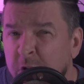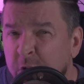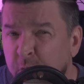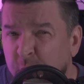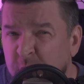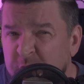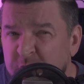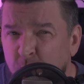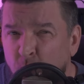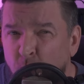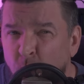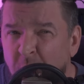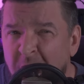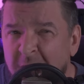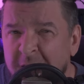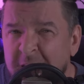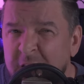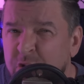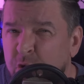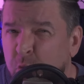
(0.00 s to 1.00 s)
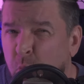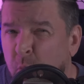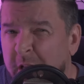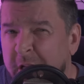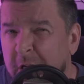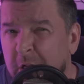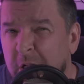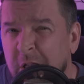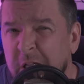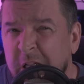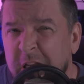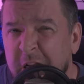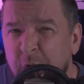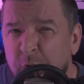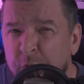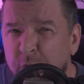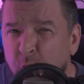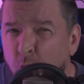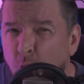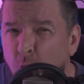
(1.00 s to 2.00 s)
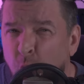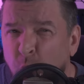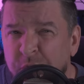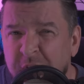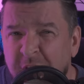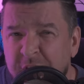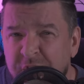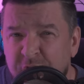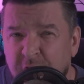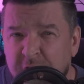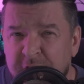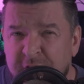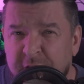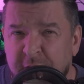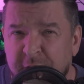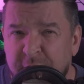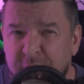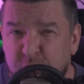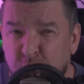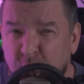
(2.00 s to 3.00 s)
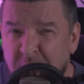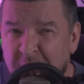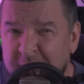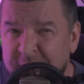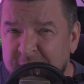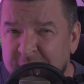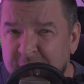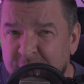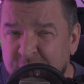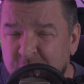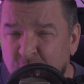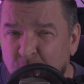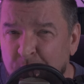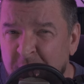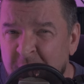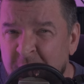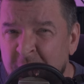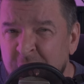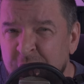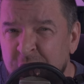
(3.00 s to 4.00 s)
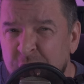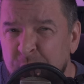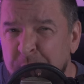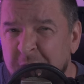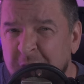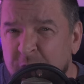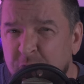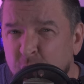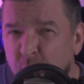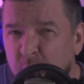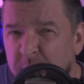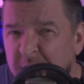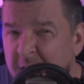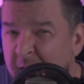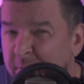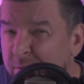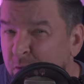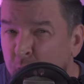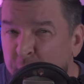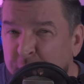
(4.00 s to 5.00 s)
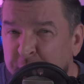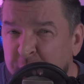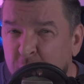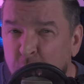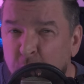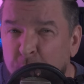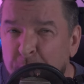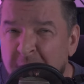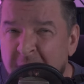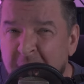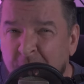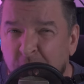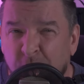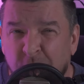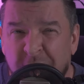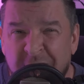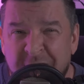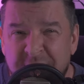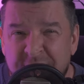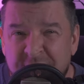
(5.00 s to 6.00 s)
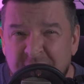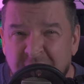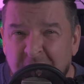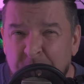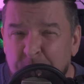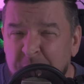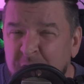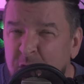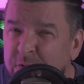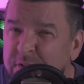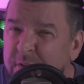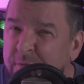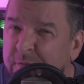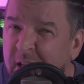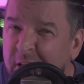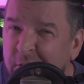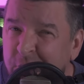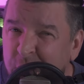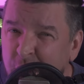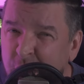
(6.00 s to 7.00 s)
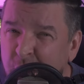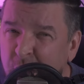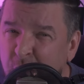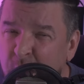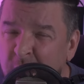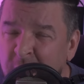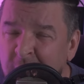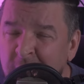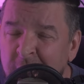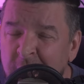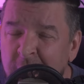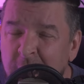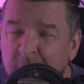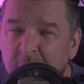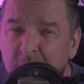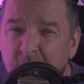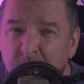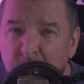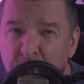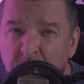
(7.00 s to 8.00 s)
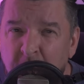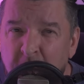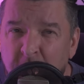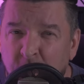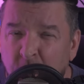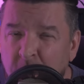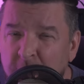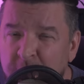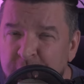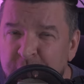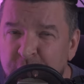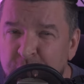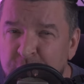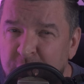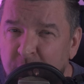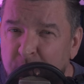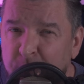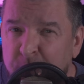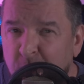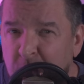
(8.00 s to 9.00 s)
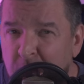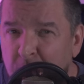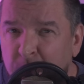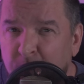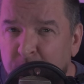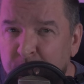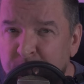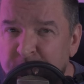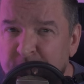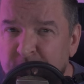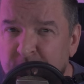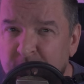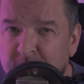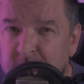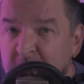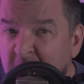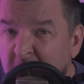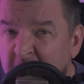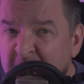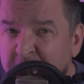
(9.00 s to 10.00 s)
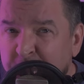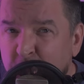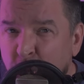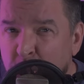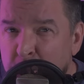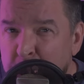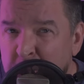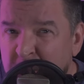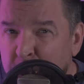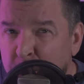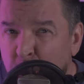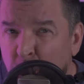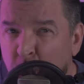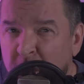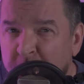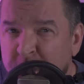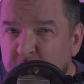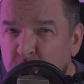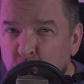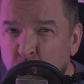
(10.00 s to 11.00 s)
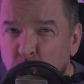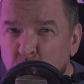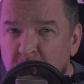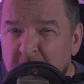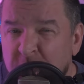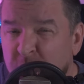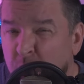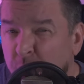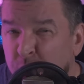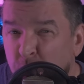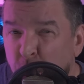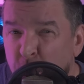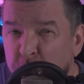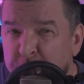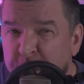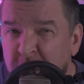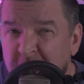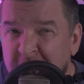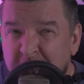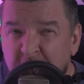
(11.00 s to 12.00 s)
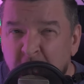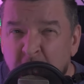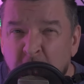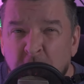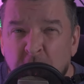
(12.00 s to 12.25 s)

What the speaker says: The reason why is you want to clear their whole digestive tract system to make sure they have no fecal matter inside, because if they do, you might run into some problems. Now, after a minimal of 2 weeks on no feed,